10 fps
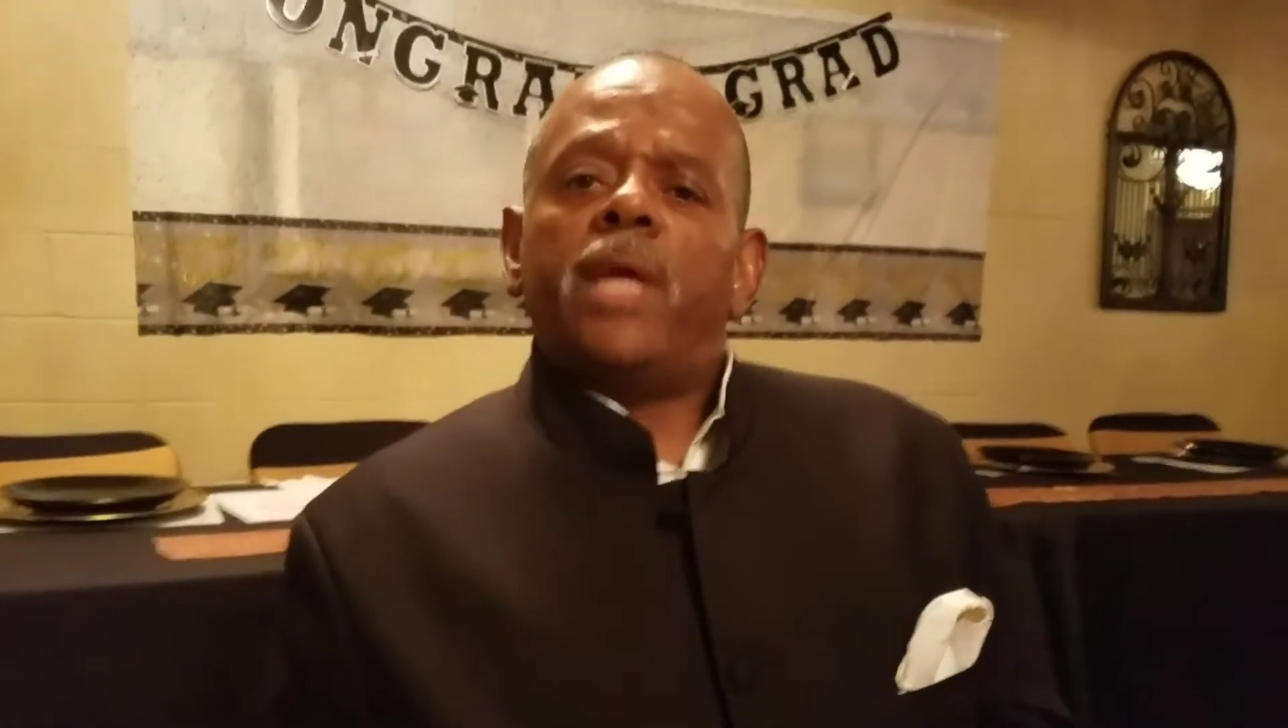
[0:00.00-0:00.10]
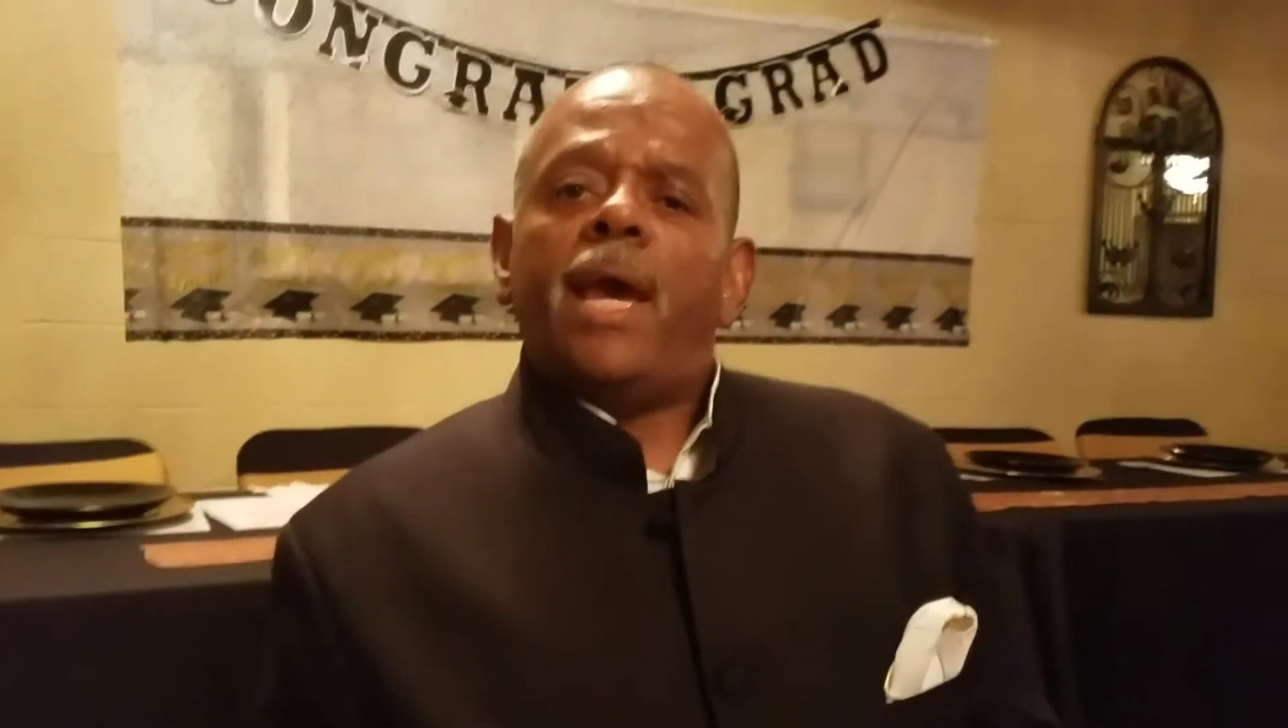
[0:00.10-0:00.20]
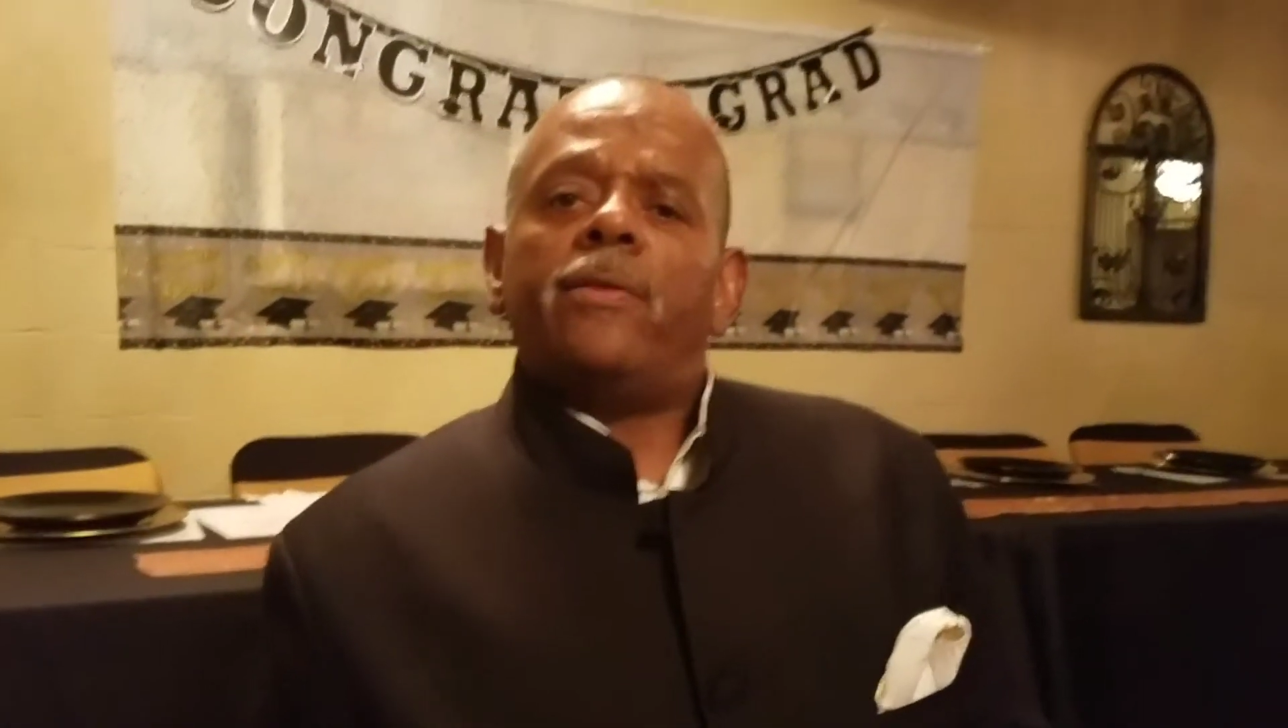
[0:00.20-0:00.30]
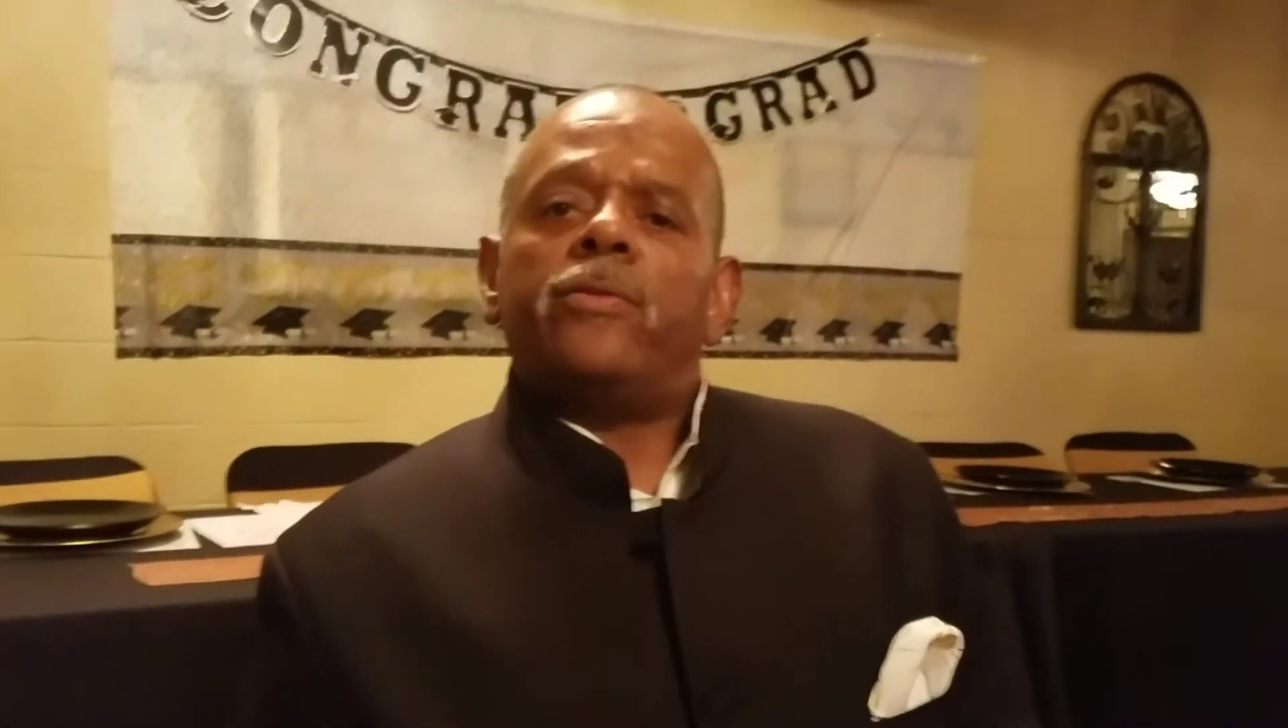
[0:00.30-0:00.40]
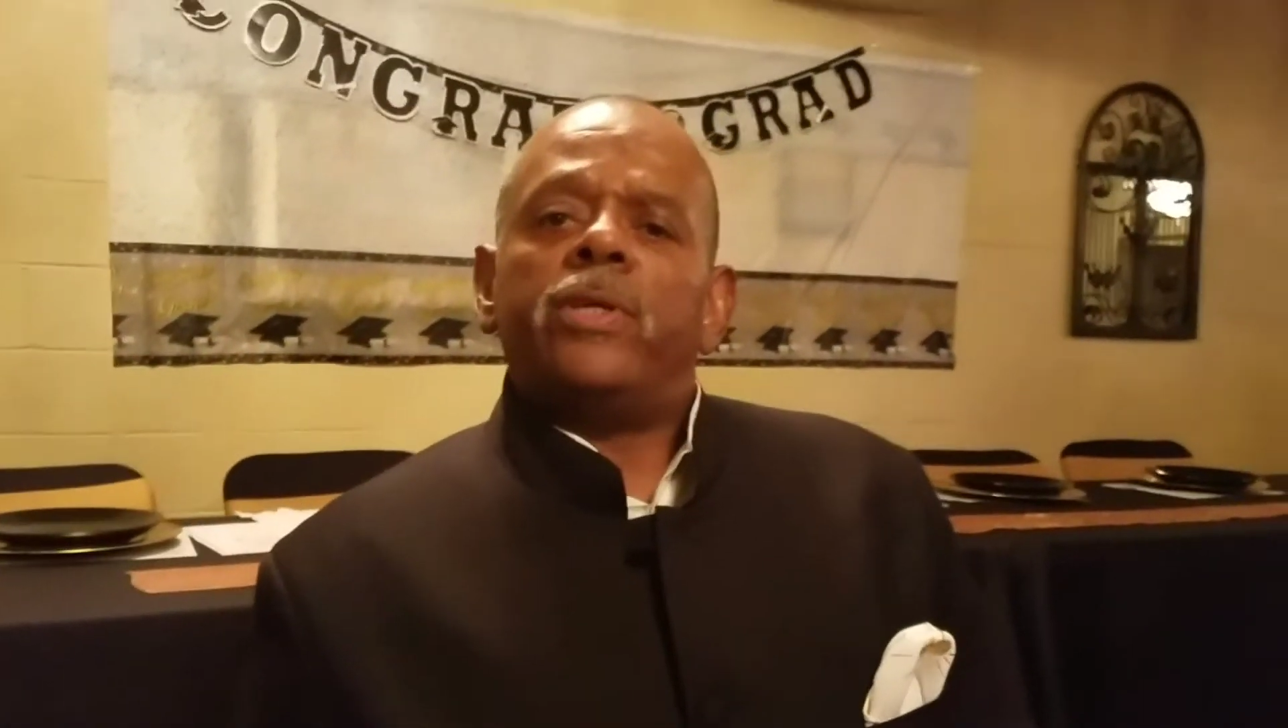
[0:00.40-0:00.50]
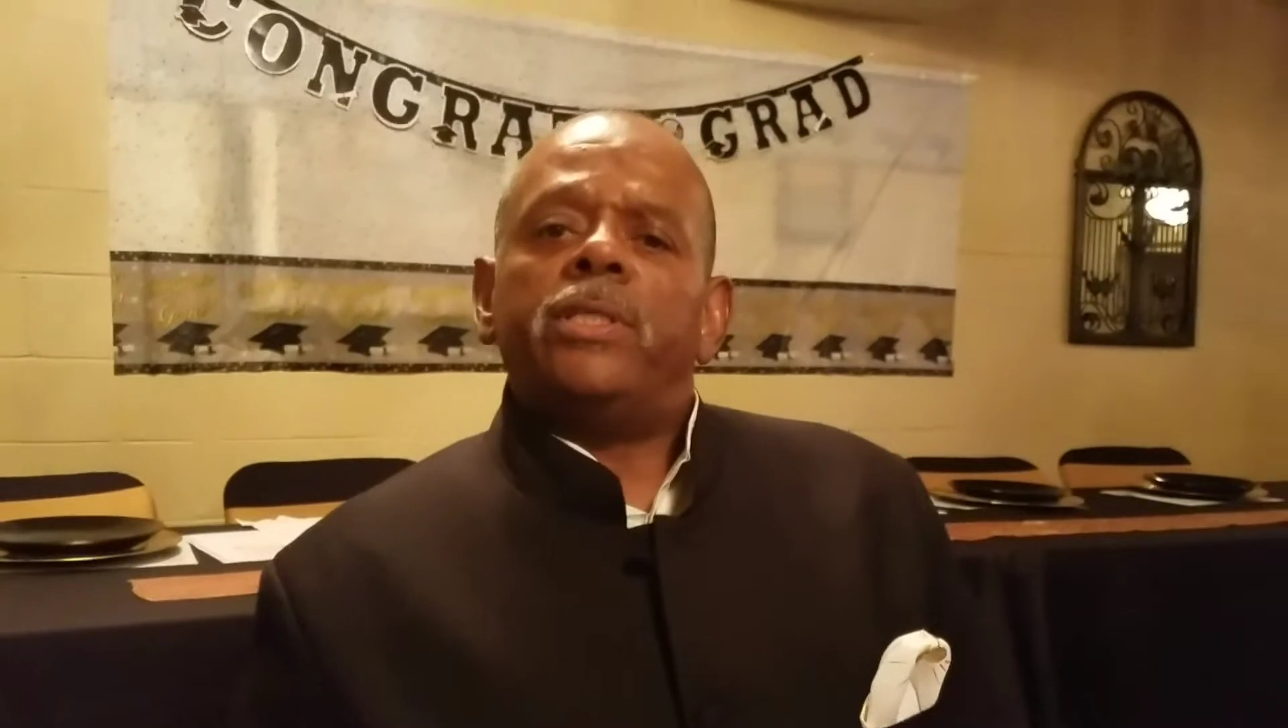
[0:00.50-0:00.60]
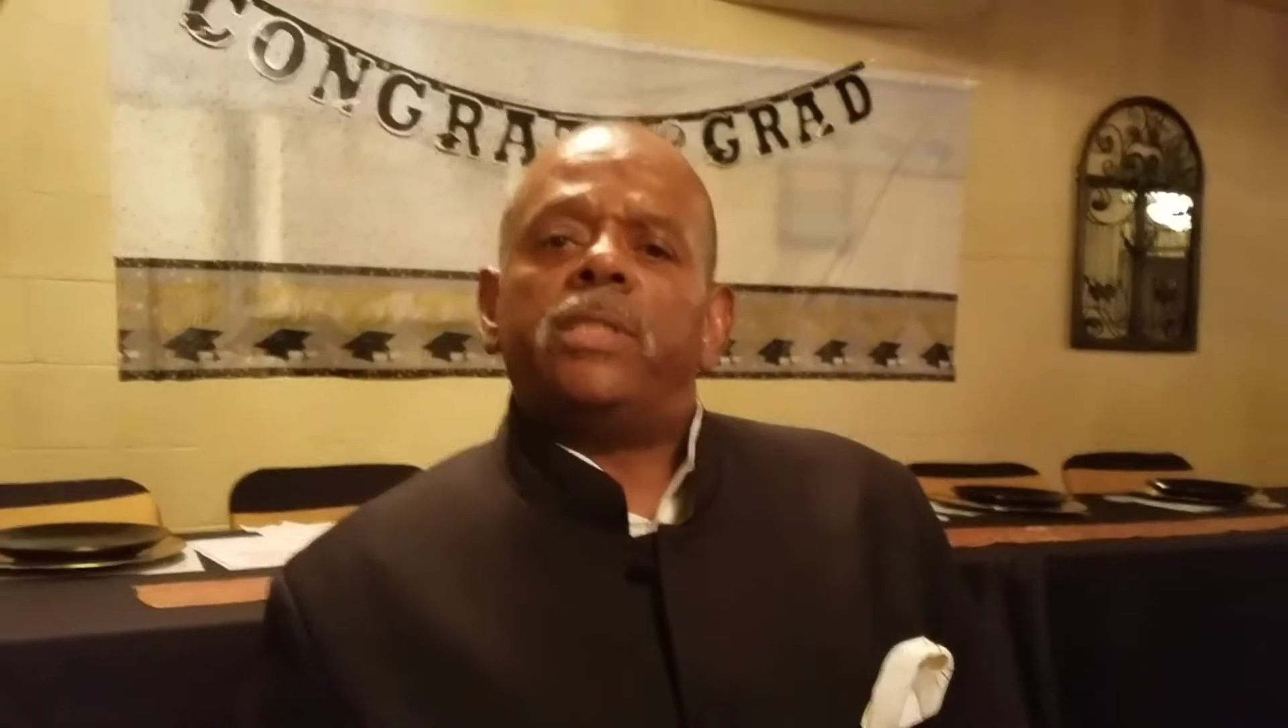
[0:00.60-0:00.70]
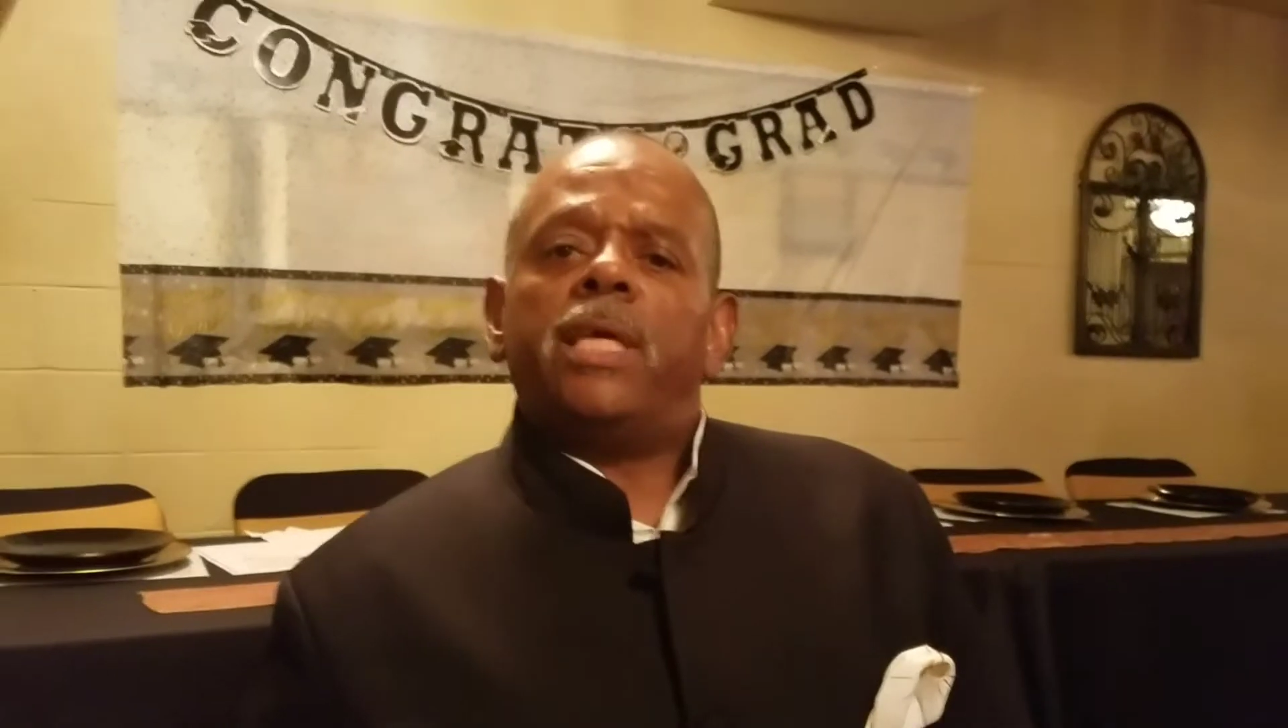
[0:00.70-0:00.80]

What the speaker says: gathered these